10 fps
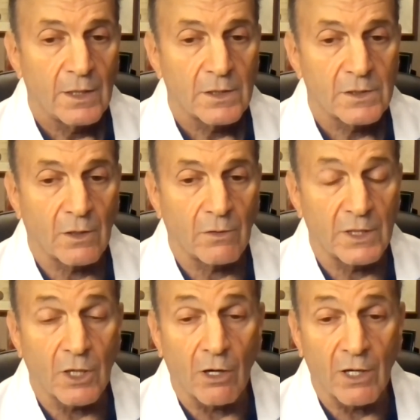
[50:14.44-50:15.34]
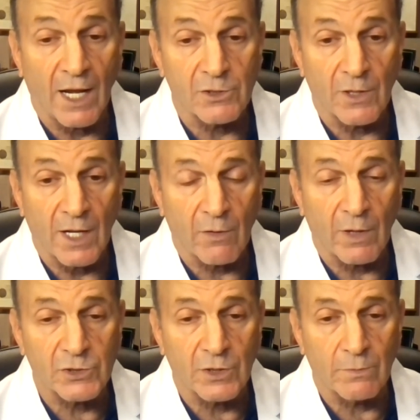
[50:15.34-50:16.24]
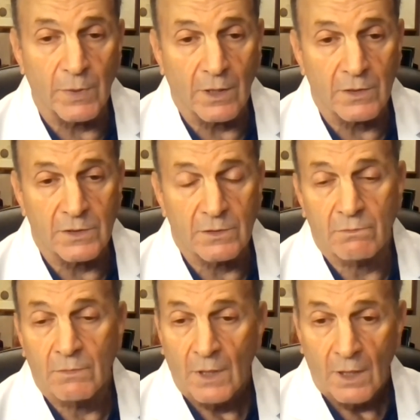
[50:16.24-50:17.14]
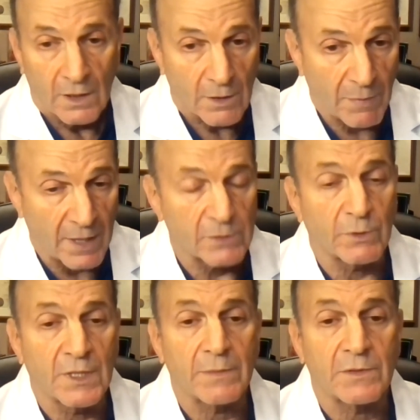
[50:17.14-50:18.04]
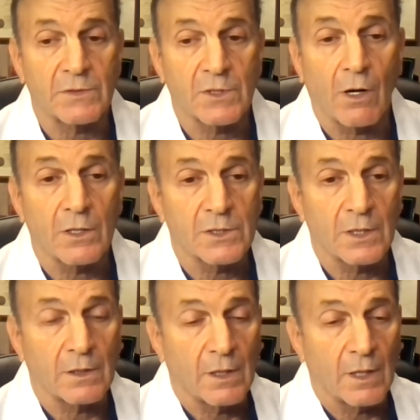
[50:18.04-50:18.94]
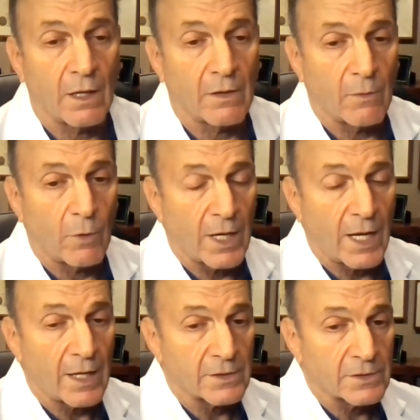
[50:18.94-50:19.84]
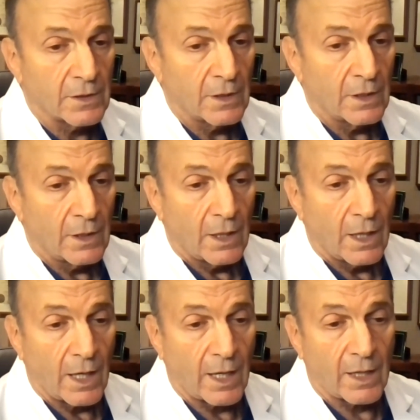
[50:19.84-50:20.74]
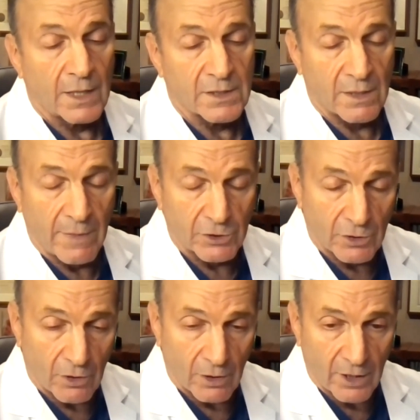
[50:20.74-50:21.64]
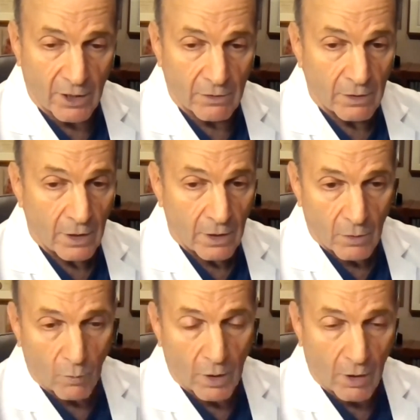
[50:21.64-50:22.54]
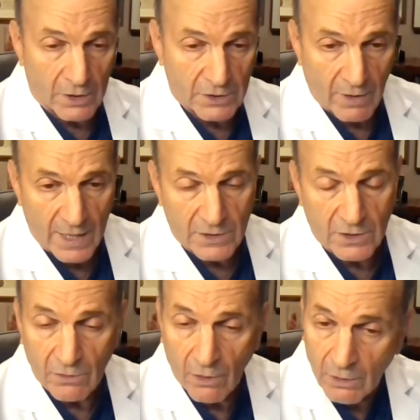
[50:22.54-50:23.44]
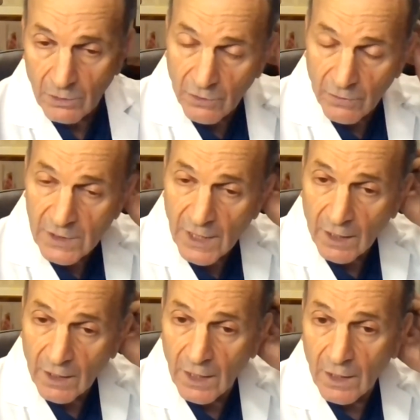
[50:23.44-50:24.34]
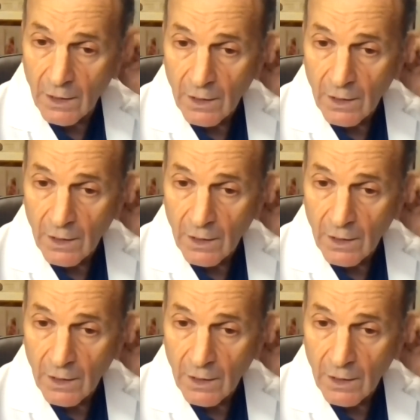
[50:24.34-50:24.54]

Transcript: So it's hard to answer that question because it depends what types of scars that one has. And as I mentioned earlier, one also has to alter the technique